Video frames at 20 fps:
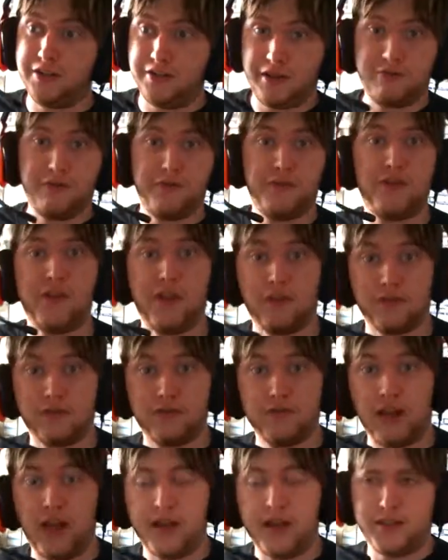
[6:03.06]
it
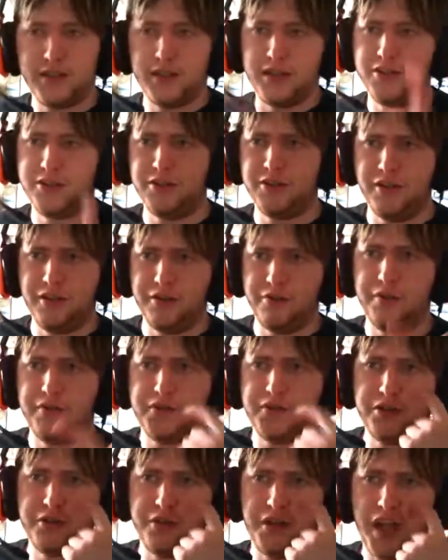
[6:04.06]
with
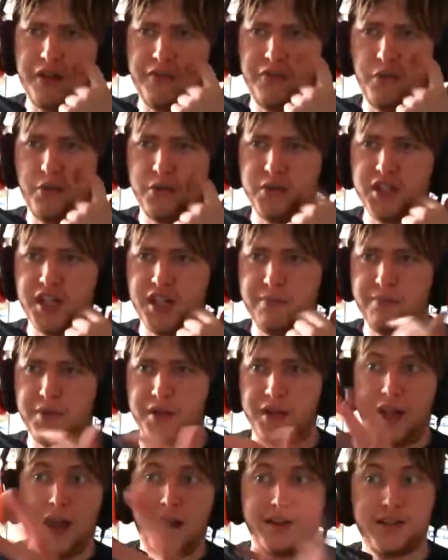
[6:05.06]
2K14, but
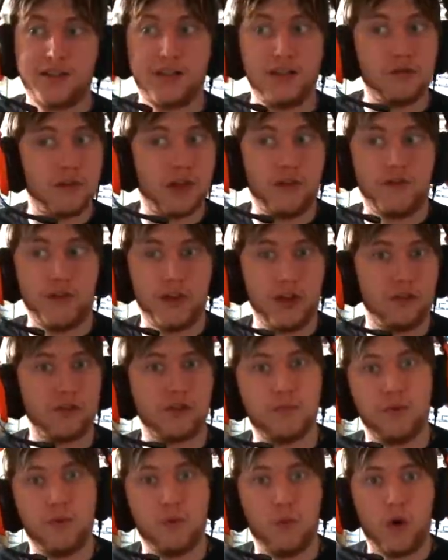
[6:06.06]
yeah, I still got the
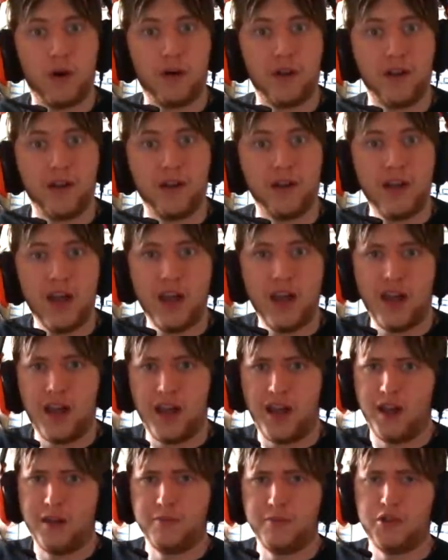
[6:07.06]
Ultimate Warrior
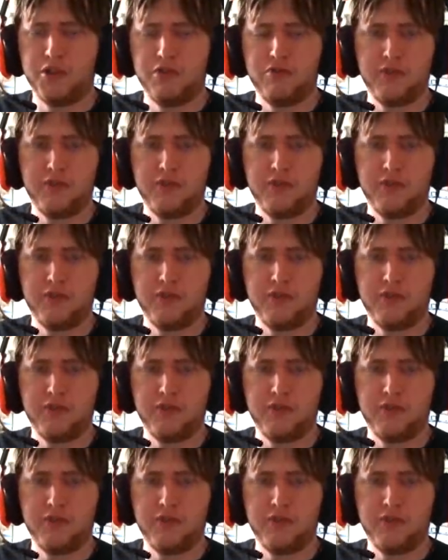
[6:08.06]
due to